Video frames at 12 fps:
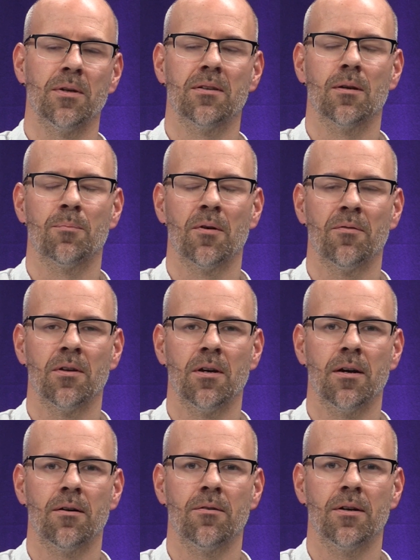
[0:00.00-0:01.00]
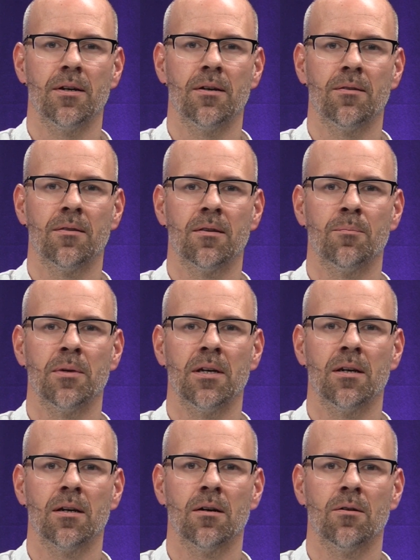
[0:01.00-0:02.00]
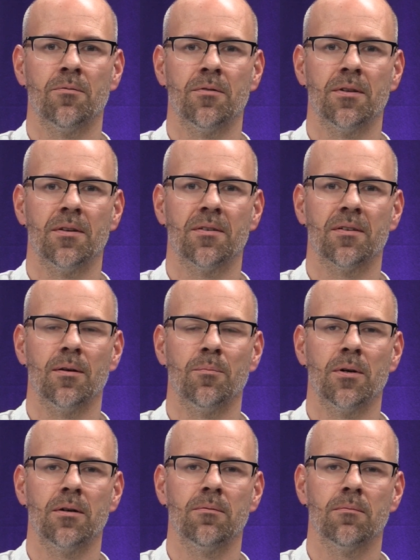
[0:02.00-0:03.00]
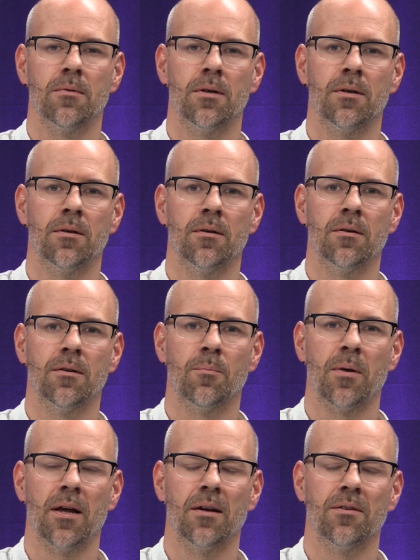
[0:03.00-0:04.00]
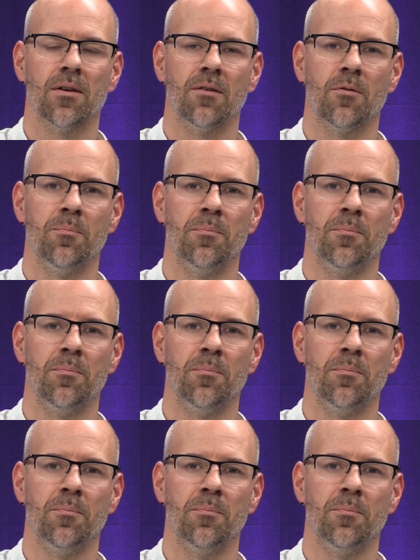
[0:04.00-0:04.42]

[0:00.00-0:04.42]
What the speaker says: meetup of the year in the beginning of December. The plan is to have a